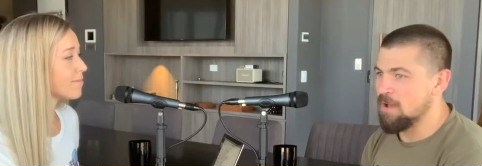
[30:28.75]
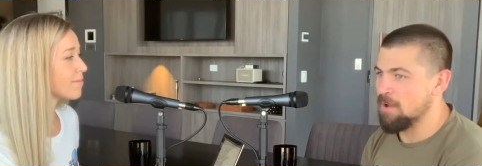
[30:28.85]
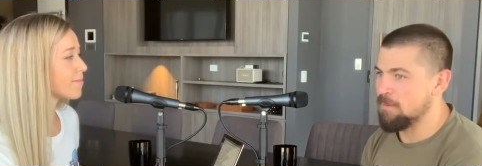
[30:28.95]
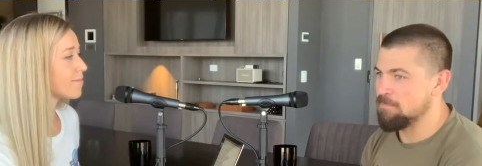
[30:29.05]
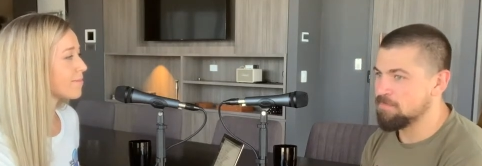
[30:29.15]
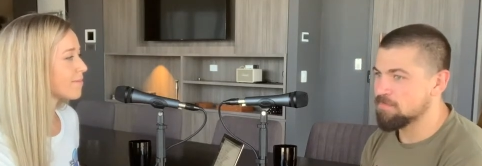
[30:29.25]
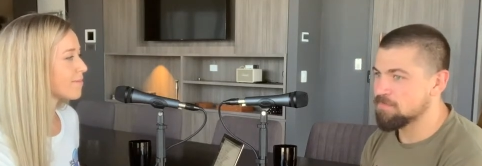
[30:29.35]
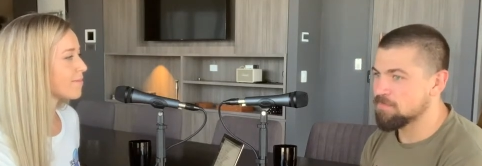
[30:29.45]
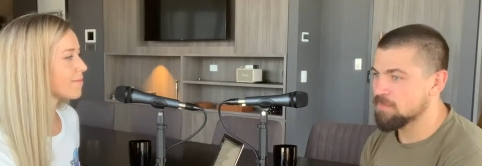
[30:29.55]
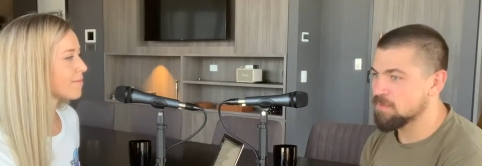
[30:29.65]
Speaker 1: Um,
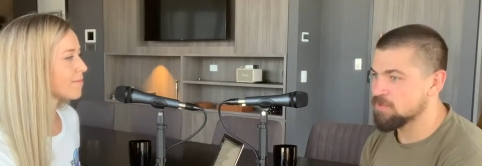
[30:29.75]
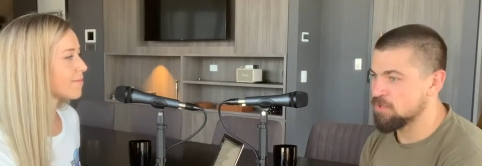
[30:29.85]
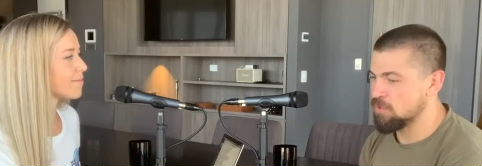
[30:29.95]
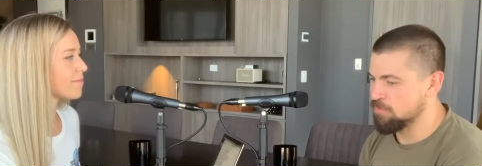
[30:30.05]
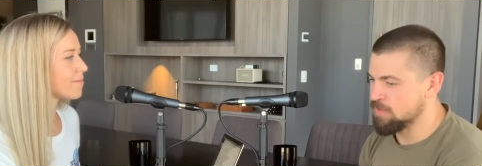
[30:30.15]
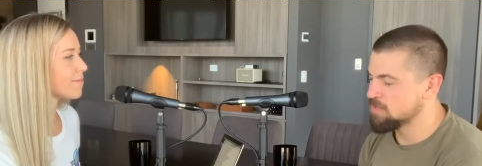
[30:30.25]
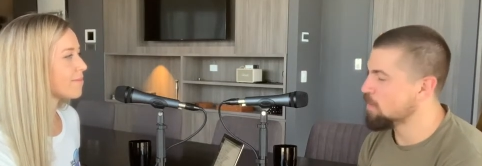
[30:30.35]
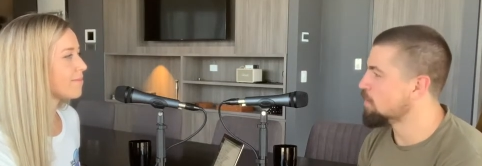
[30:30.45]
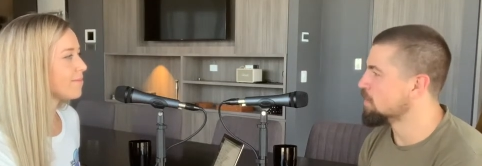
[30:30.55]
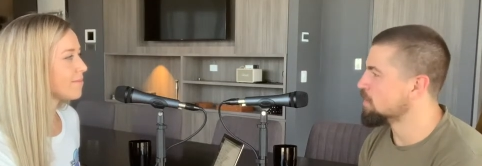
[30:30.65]
so the
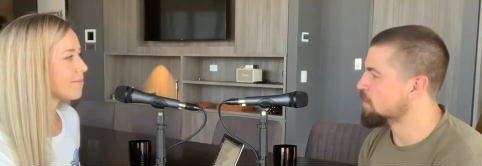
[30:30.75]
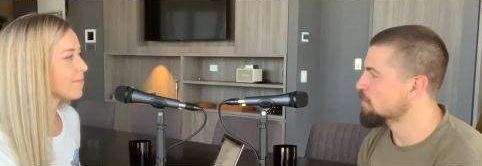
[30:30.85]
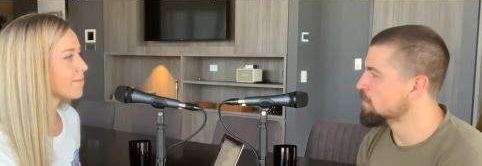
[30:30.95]
reason why we kip,